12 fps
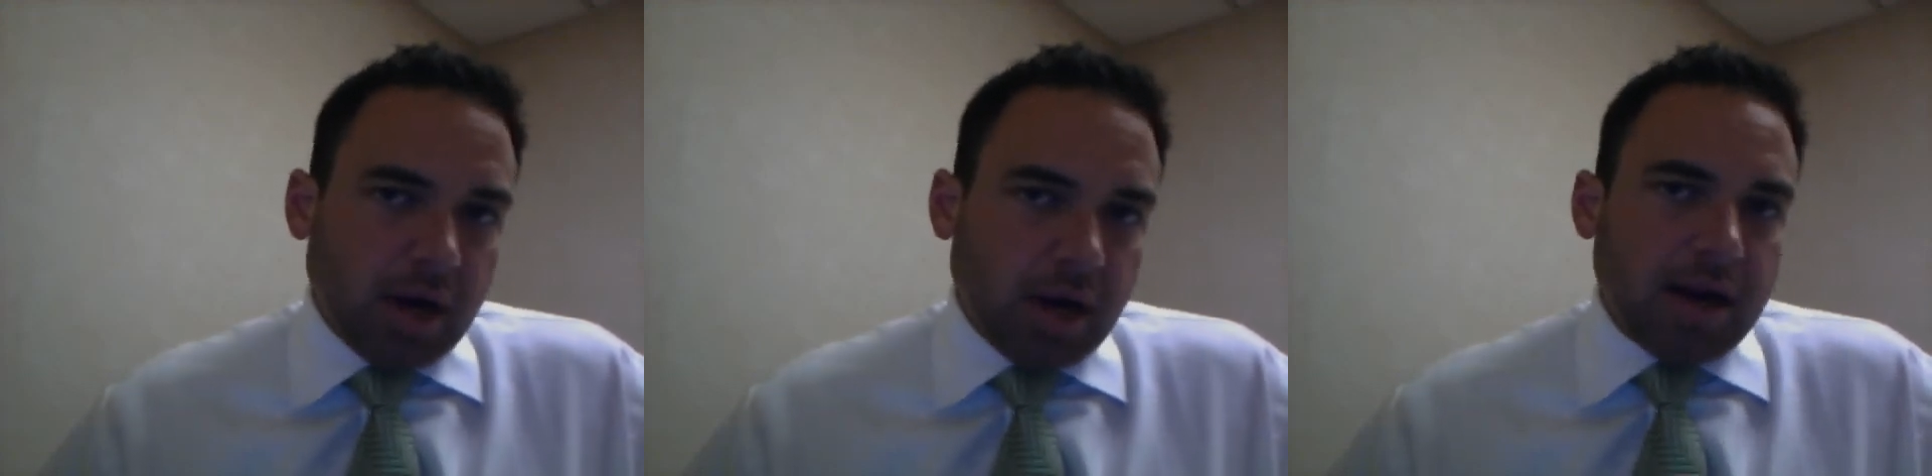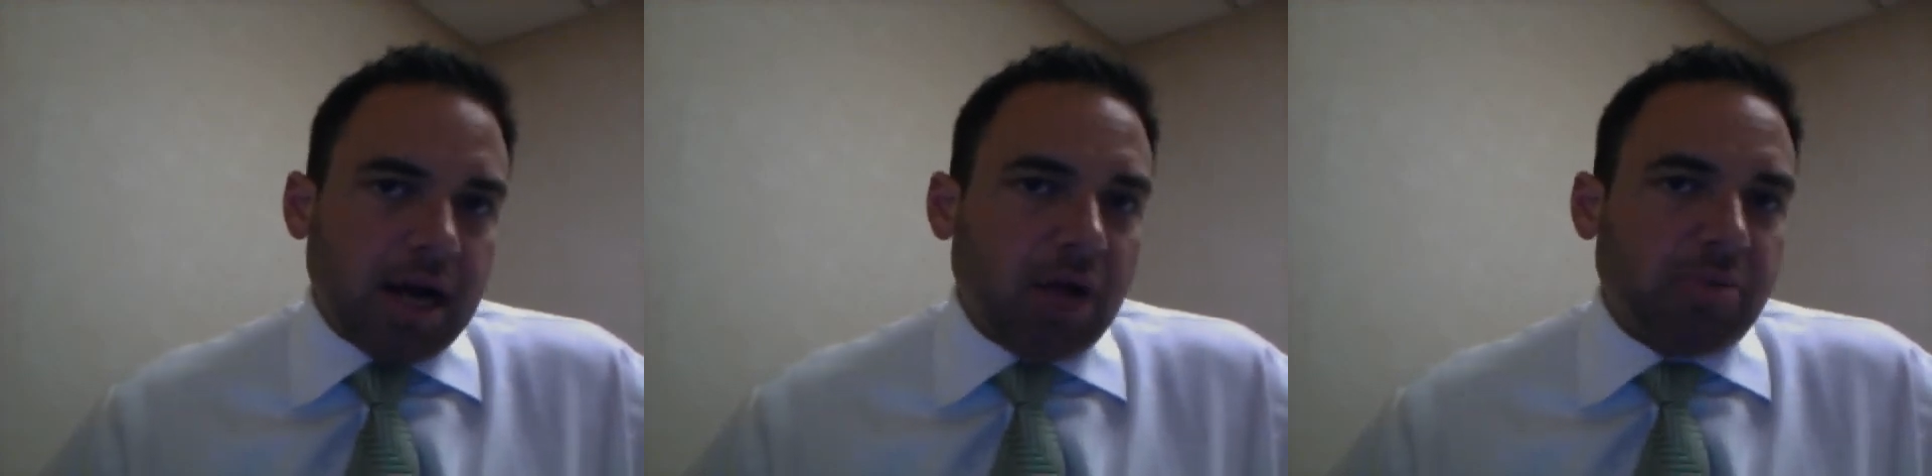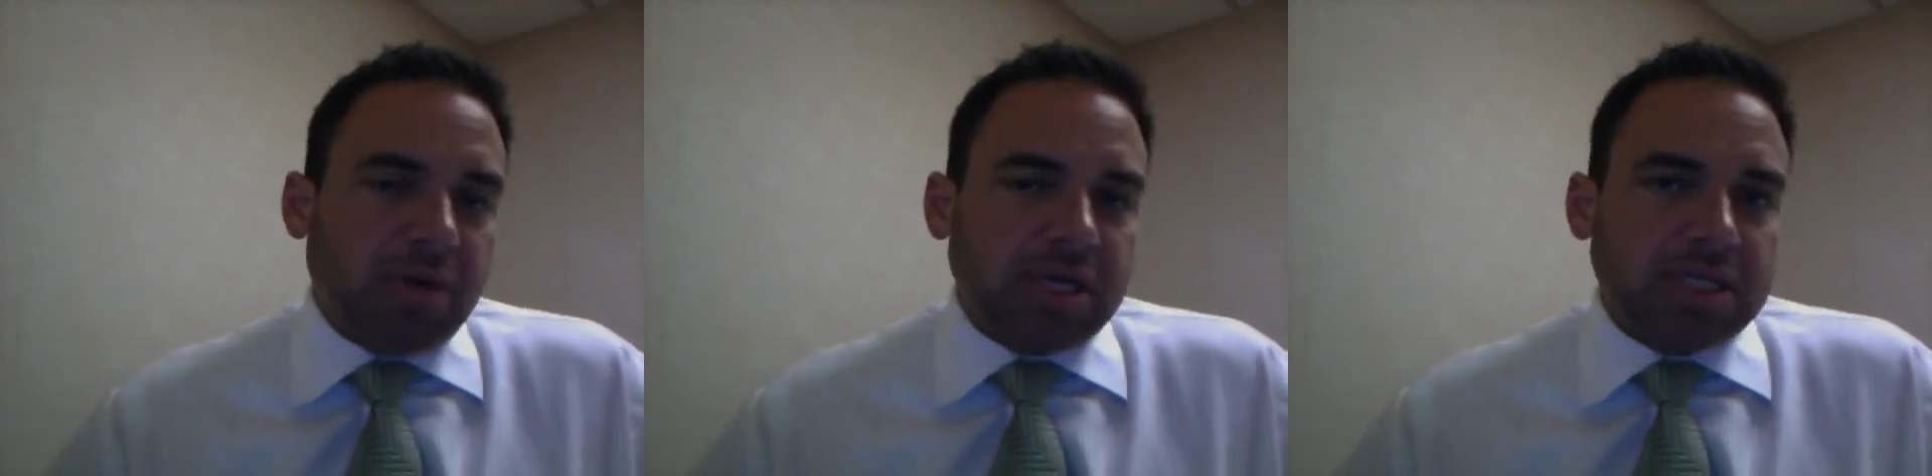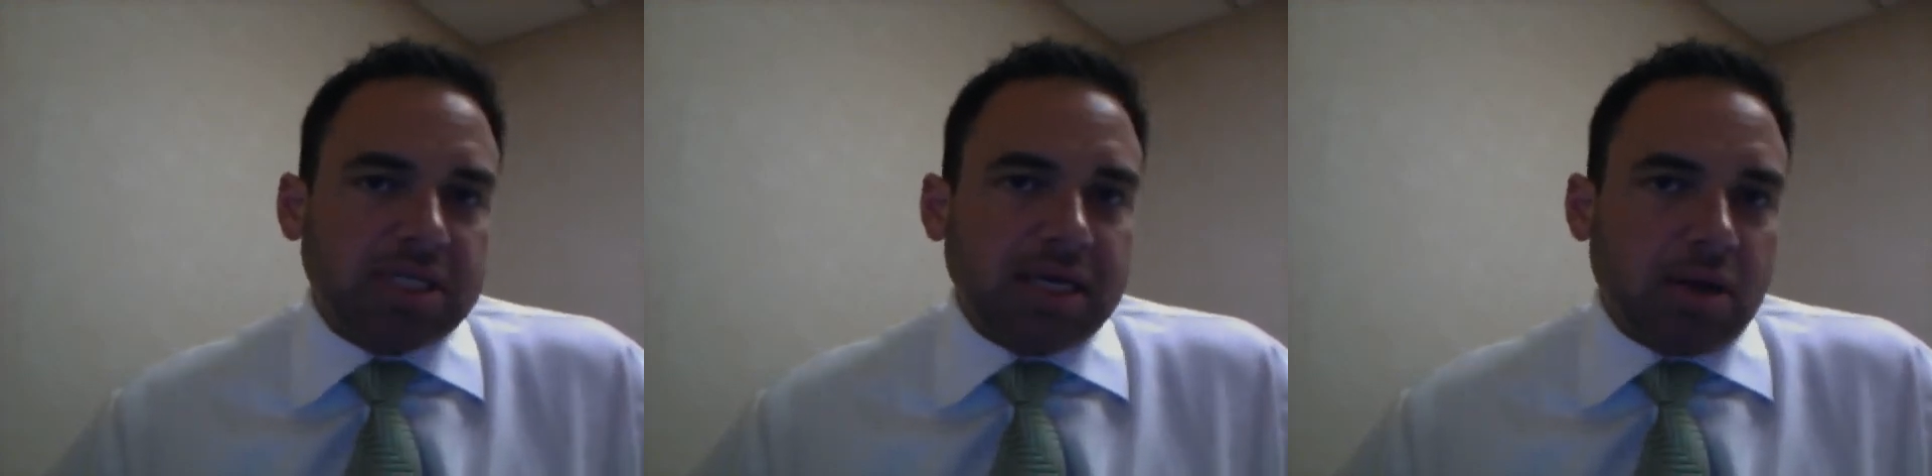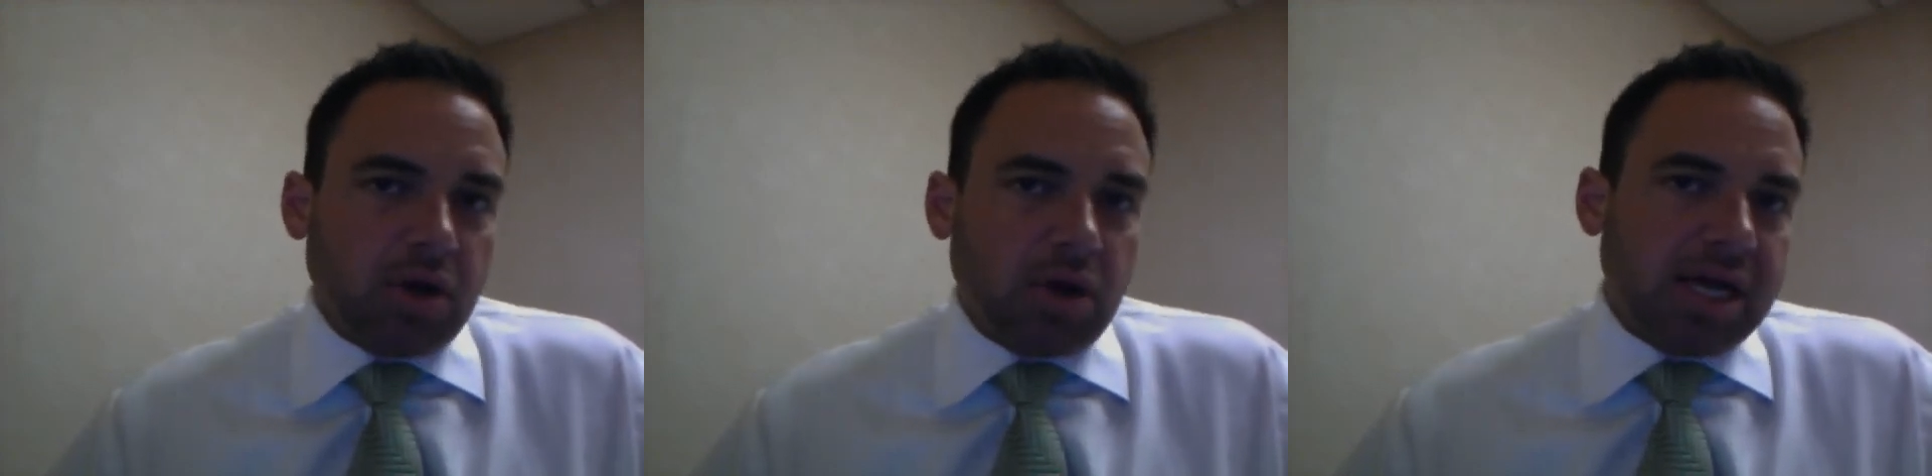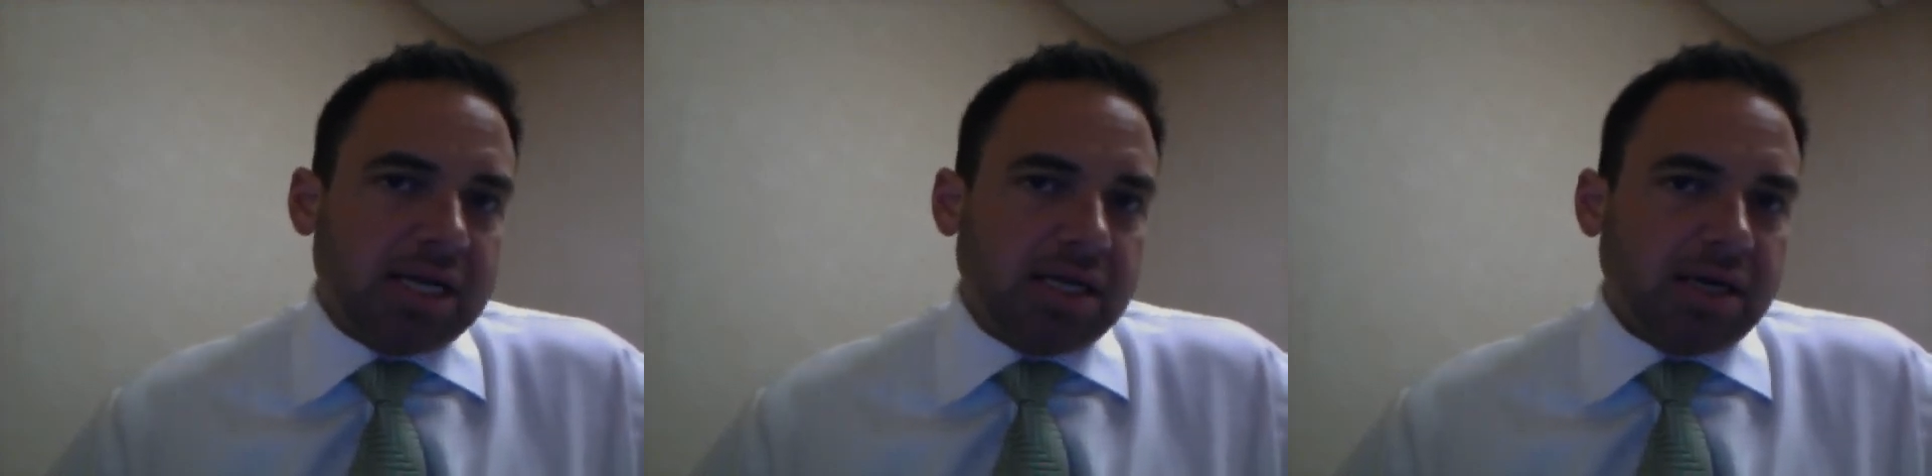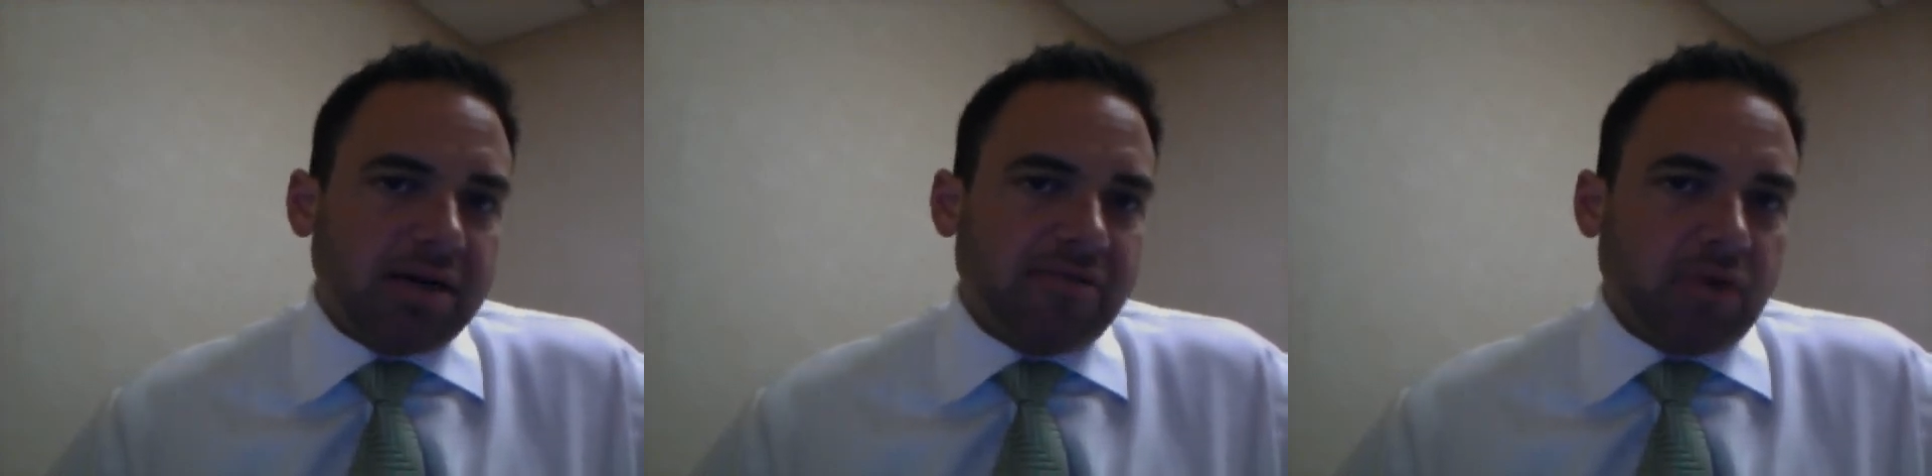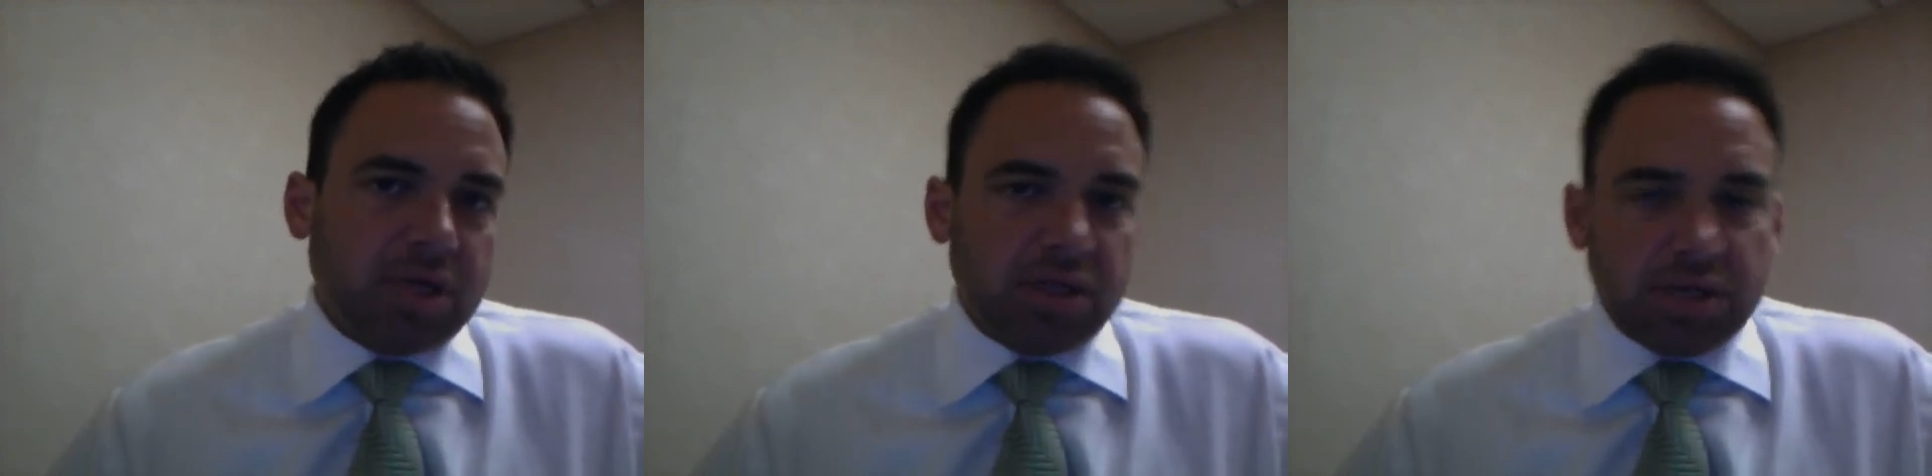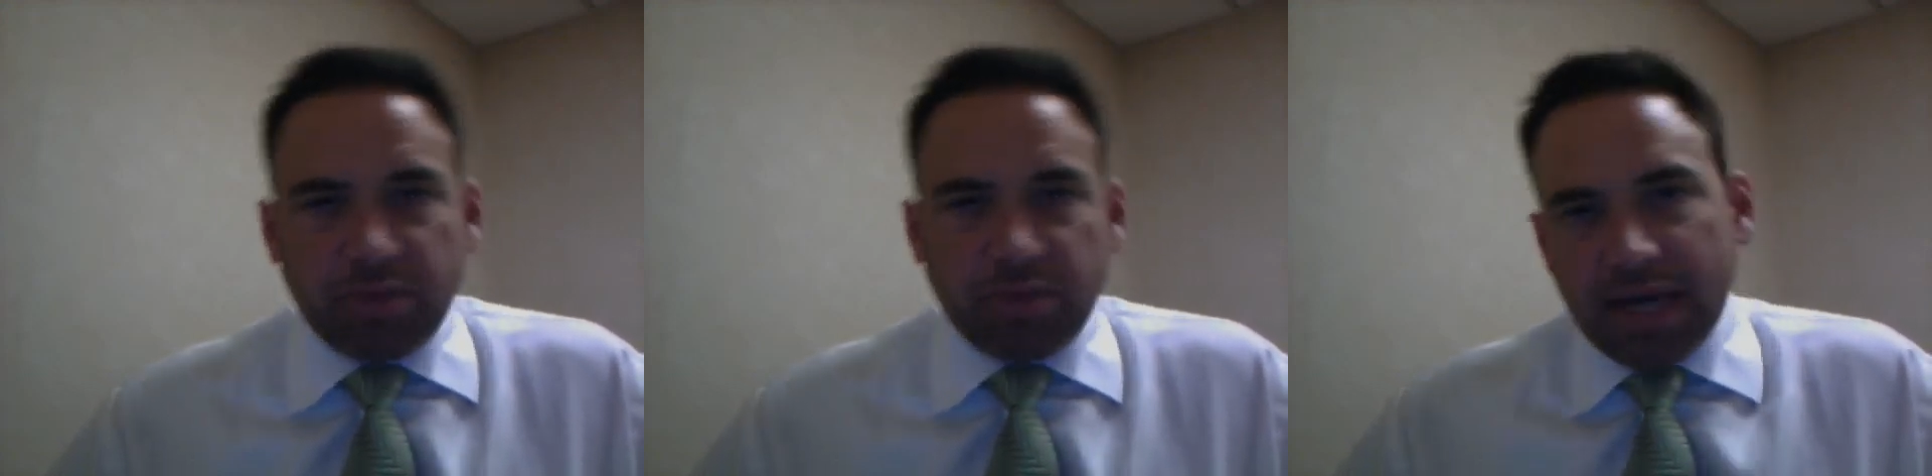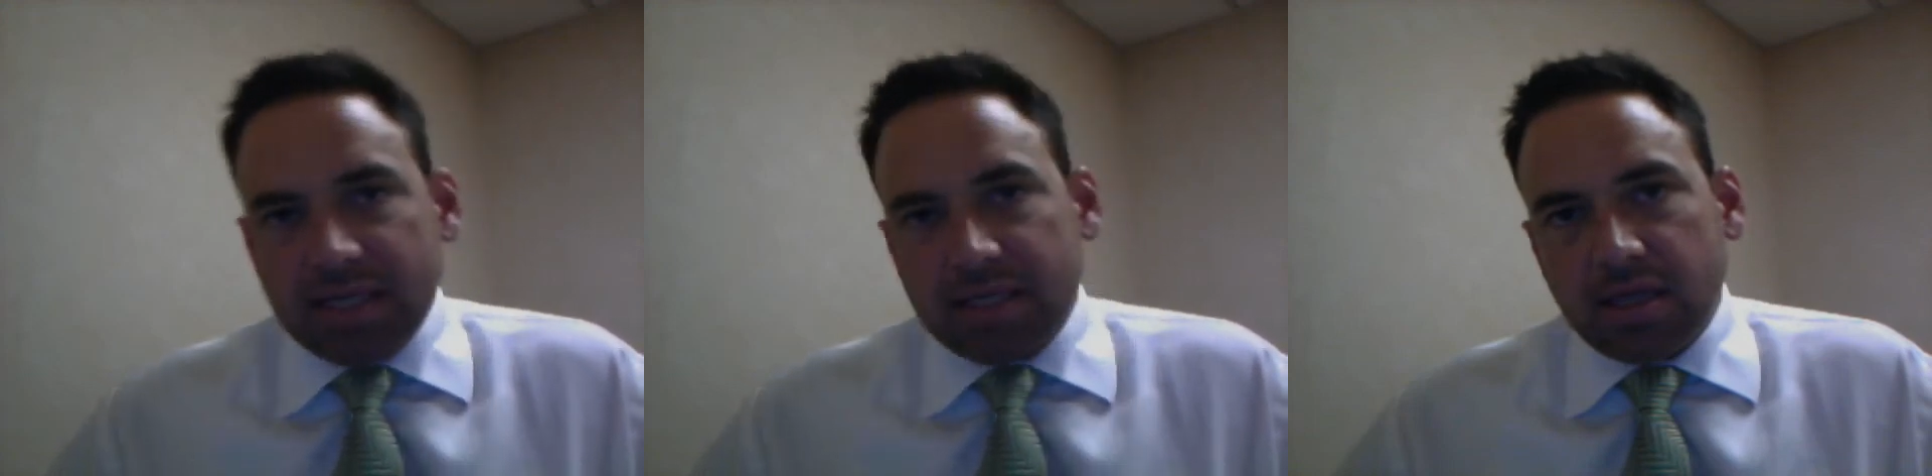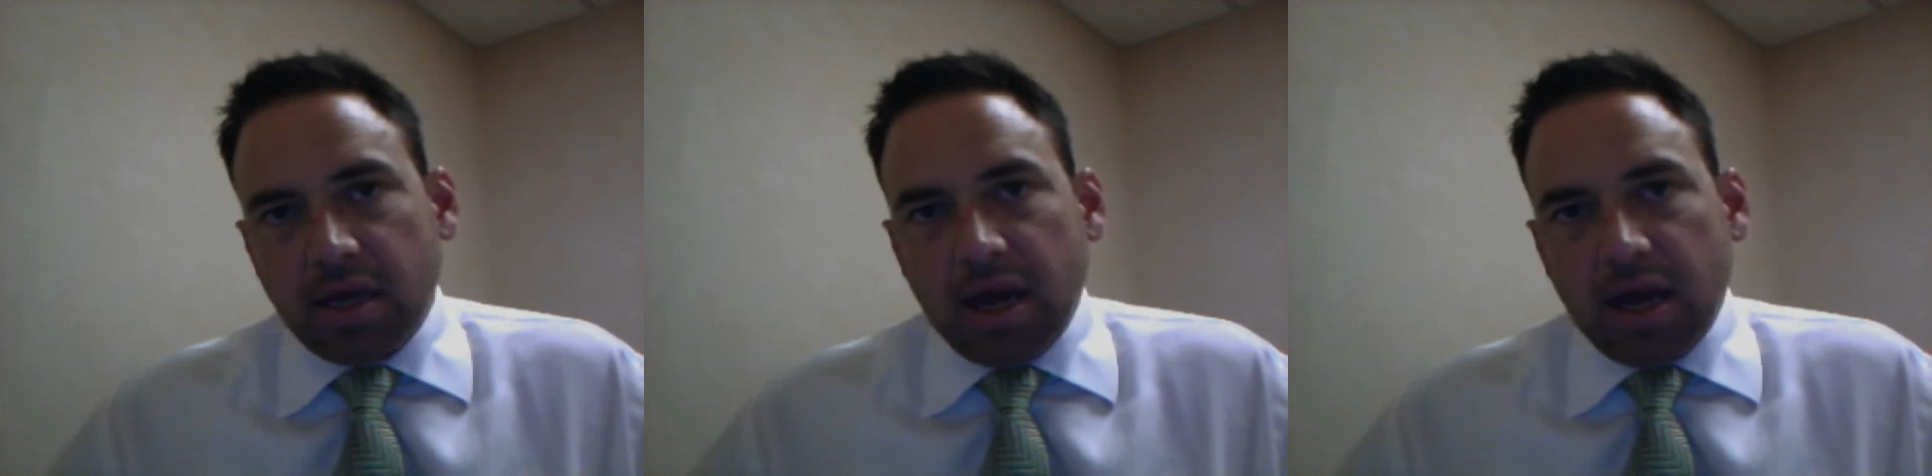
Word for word: are going to help us get a real good idea of what to expect